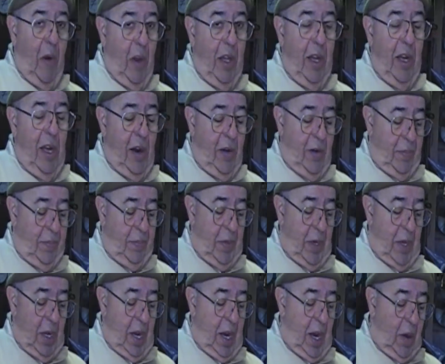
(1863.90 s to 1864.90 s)
really don't,
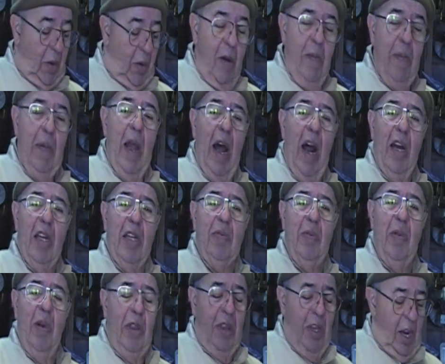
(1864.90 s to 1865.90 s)
and I want to be
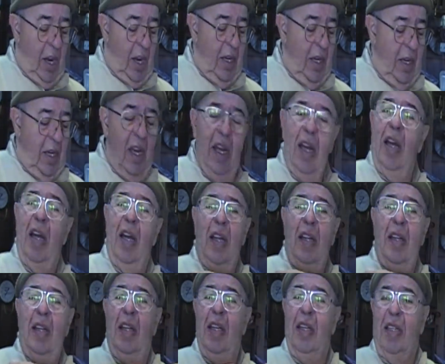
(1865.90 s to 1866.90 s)
honest with you.
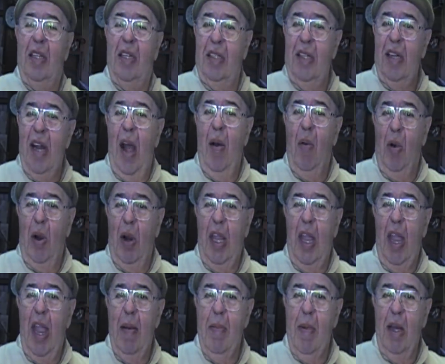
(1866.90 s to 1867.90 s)
This is not what I
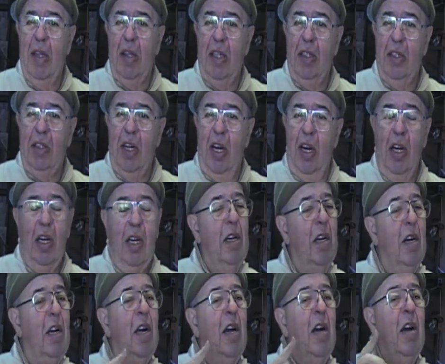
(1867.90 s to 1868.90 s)
came out to turn,
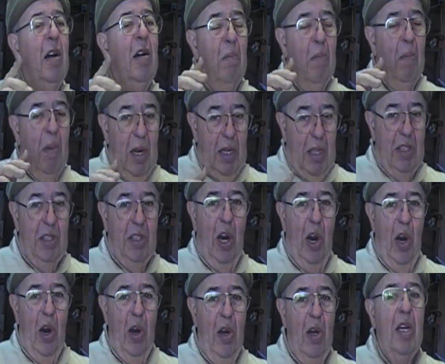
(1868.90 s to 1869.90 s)
but it's
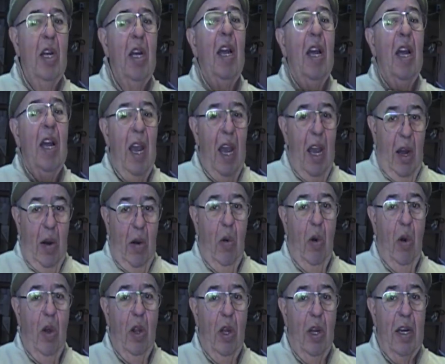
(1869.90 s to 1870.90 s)
turned, and
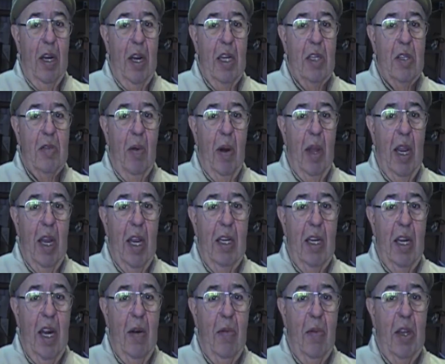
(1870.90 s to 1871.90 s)
it will look nice when I
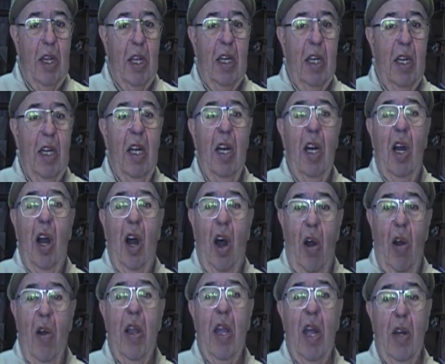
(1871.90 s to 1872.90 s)
get done with it.
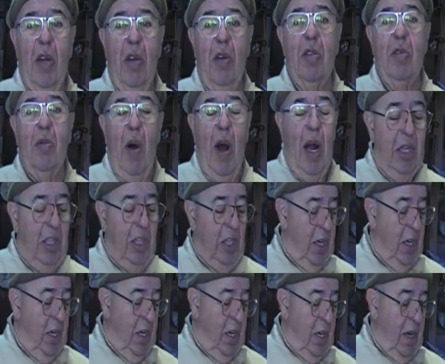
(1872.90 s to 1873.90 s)
All you gotta do is watch.
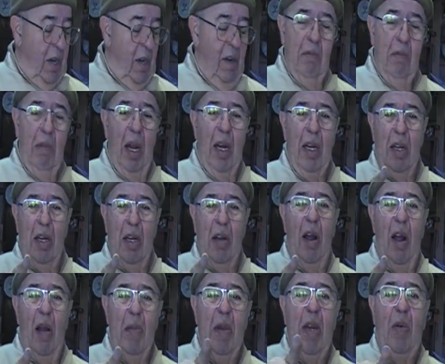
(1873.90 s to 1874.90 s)
But,
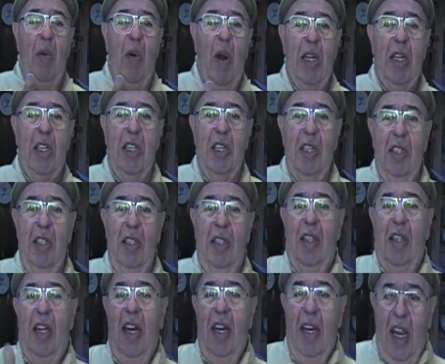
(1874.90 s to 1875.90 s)
I mean, watch
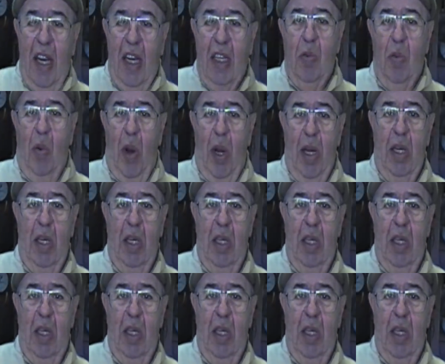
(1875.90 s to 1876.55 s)
the next one.